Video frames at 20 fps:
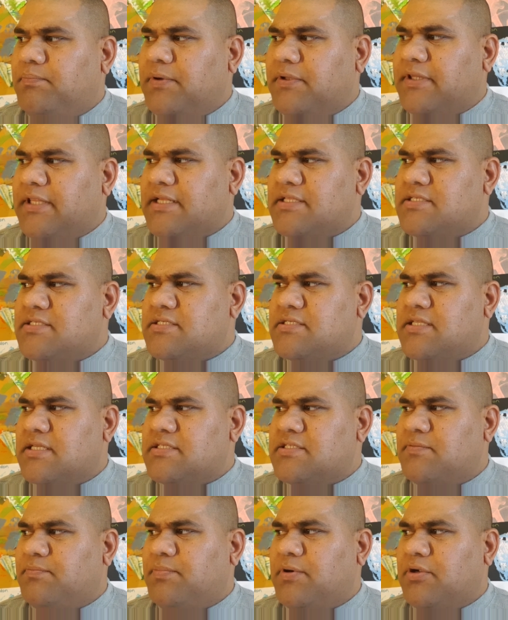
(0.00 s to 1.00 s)
that's
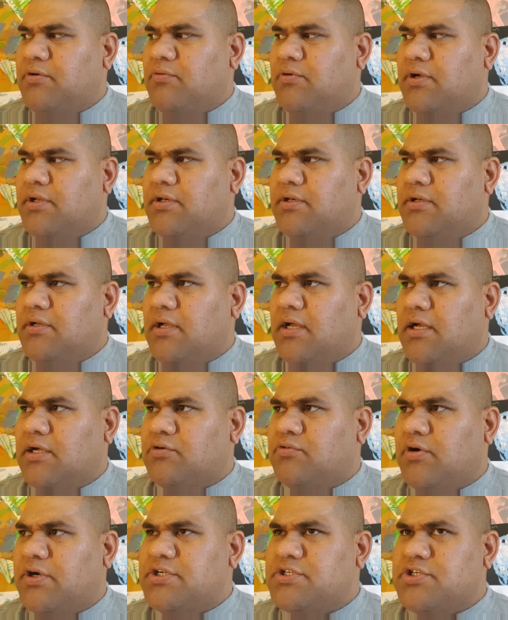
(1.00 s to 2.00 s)
a big one.
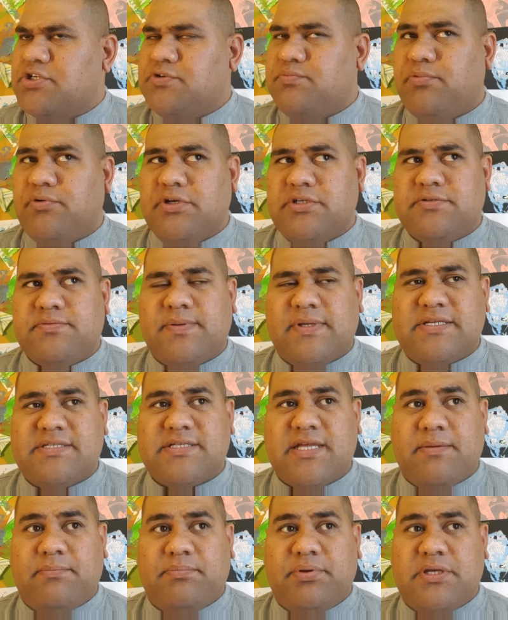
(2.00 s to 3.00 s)
Christchurch Boys play
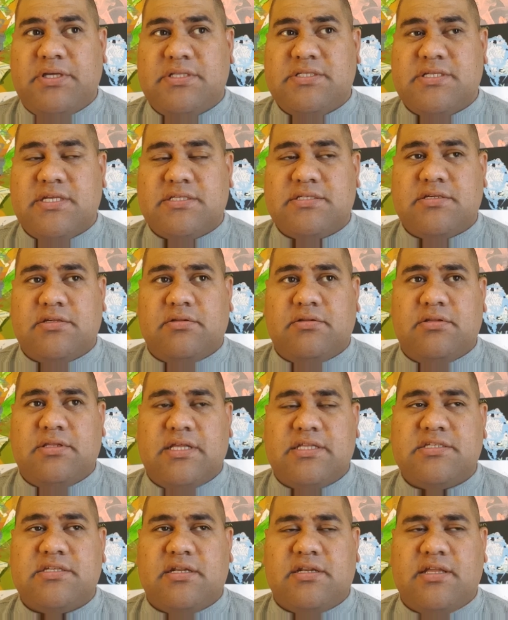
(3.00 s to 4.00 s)
St. Bede's.
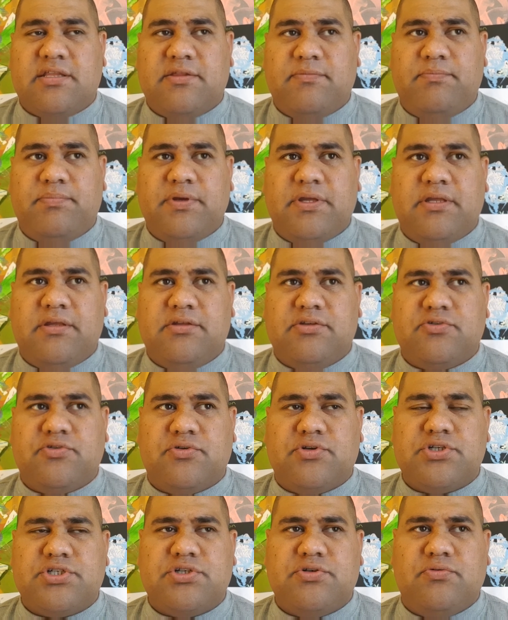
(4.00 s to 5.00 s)
That's another big
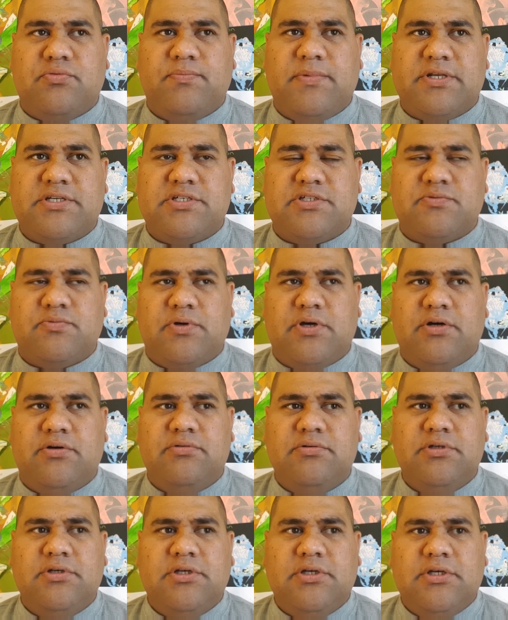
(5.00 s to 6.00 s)
traditional match as
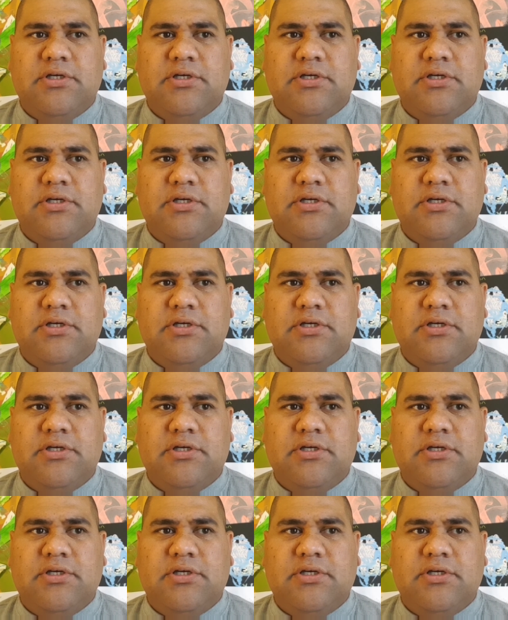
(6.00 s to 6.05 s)
well.